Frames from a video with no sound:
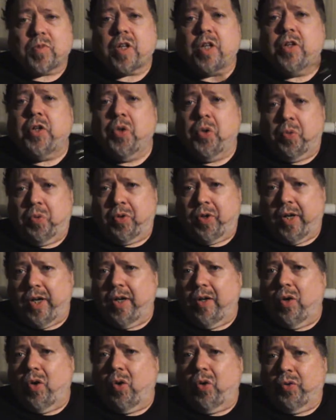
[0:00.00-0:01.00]
who were
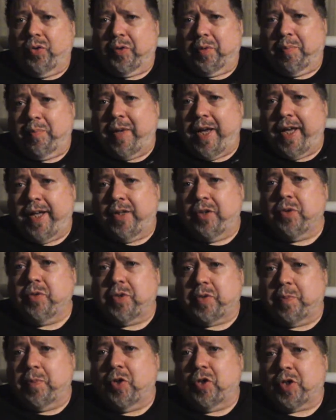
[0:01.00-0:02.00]
older men who
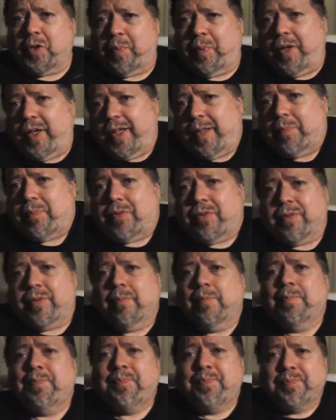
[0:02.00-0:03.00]
smoked pipes,
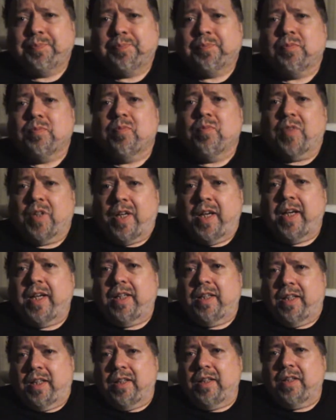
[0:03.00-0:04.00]

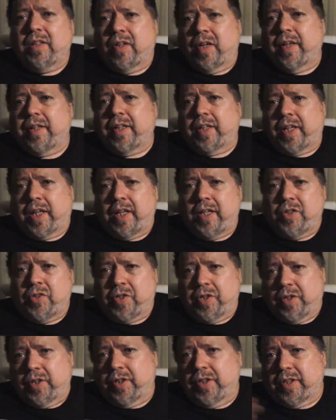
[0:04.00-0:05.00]
and you know, I'd
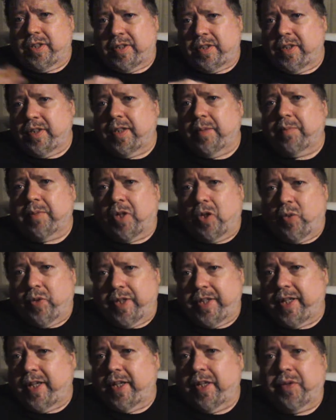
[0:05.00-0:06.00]
occasionally see them going
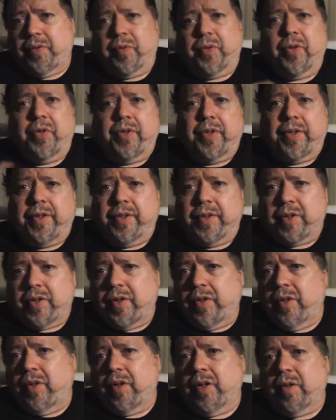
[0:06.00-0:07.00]
down the road in their
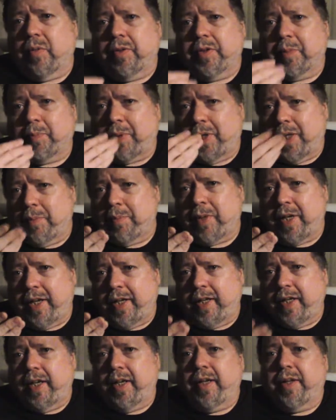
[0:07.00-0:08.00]
car with the pipe
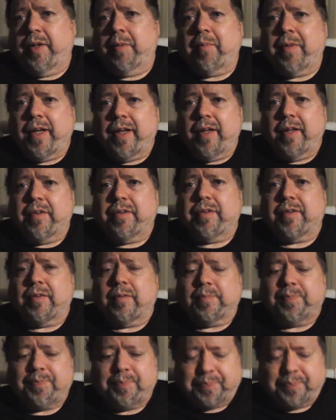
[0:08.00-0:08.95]
hanging out of their mouth, and